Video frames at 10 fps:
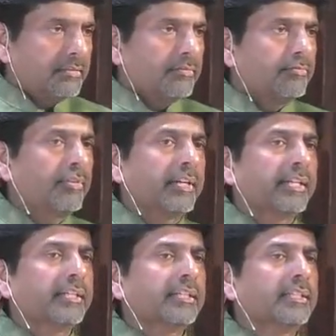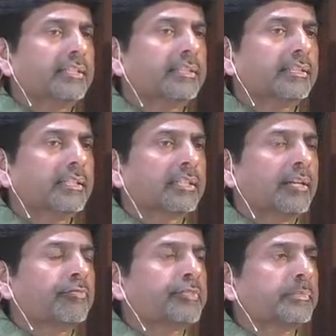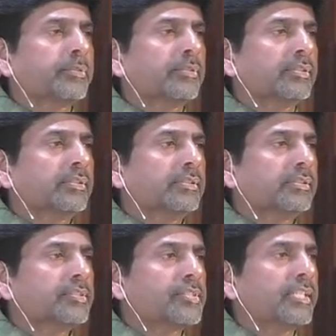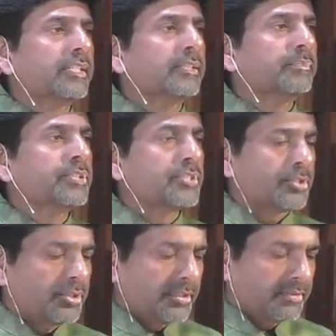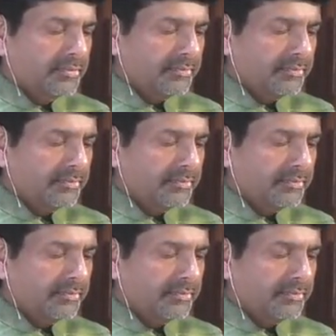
Find a comfortable seated position,